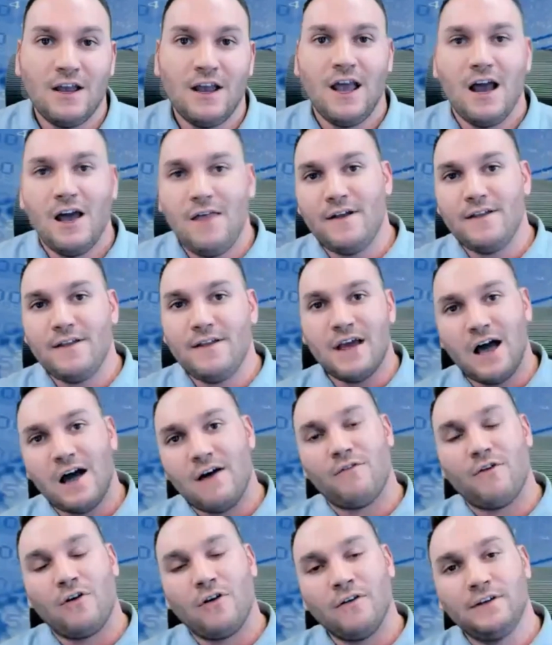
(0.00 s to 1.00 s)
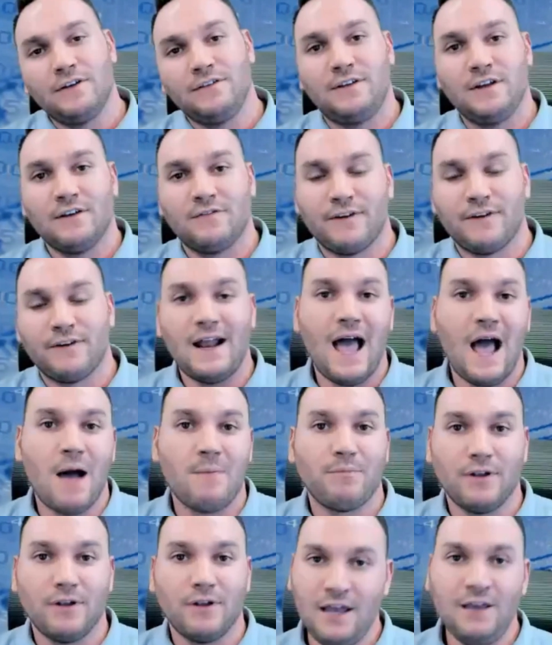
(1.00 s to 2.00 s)
And then you have all these different
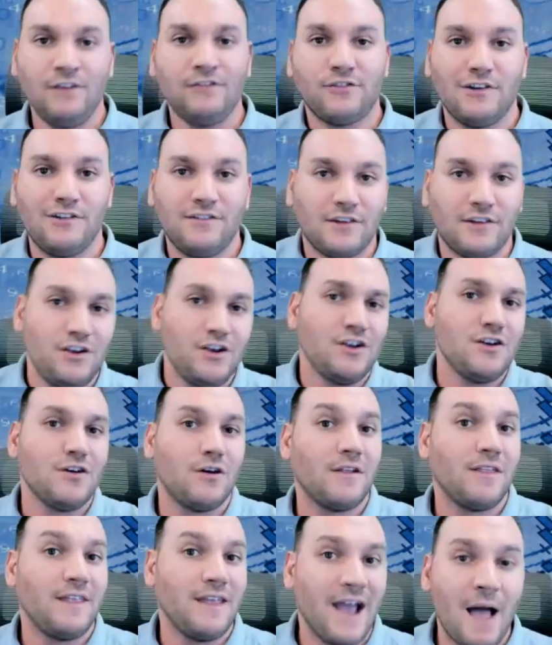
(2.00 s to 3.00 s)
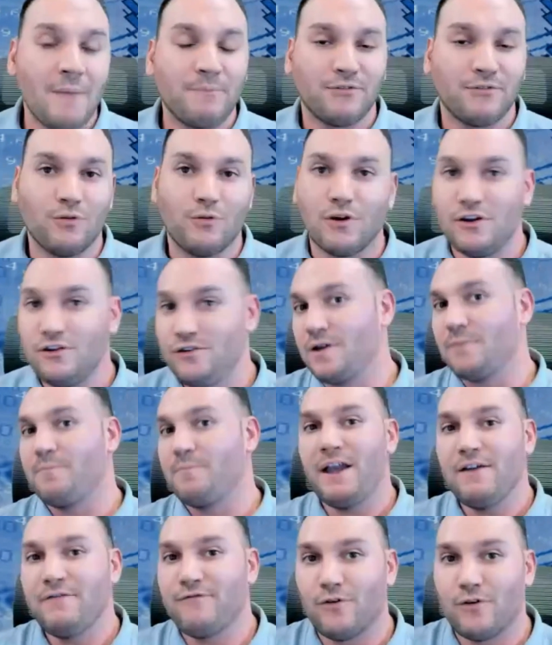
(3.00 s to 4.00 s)
applications that you can go to the App Store and you can
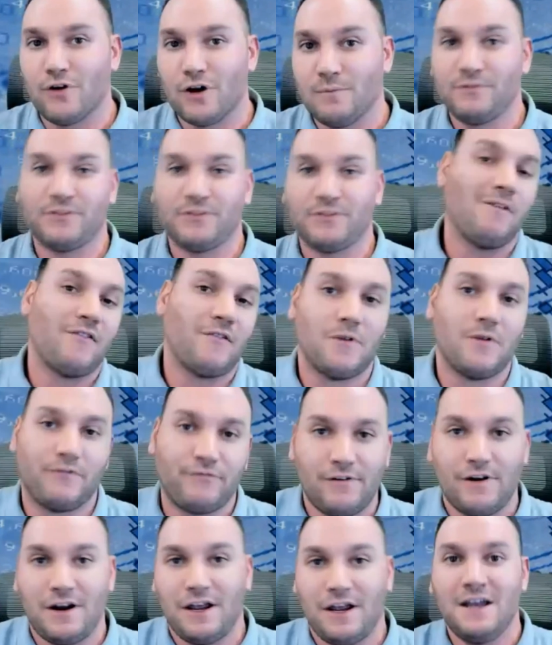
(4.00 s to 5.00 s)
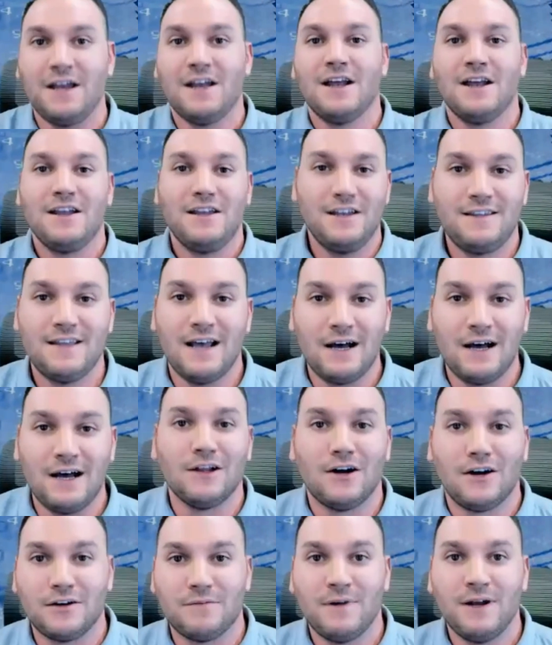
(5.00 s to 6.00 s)
pay for them. Some of them are free. You
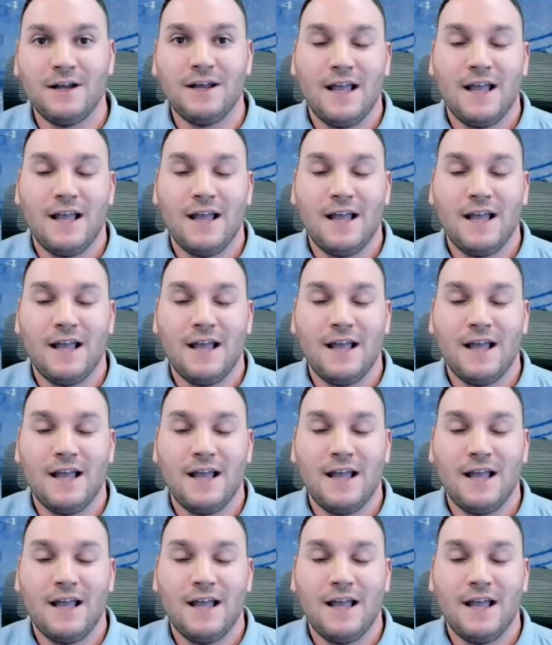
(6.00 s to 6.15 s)
download them.